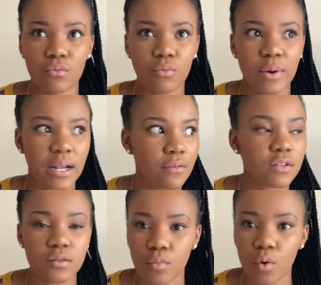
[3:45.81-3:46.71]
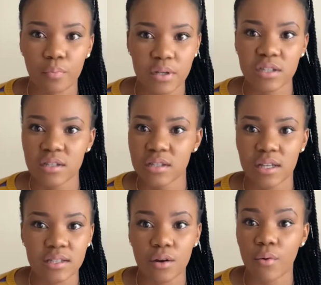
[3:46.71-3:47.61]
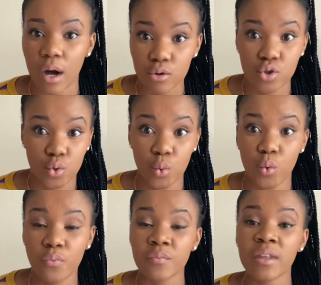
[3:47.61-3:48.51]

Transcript: whatever small business that's around you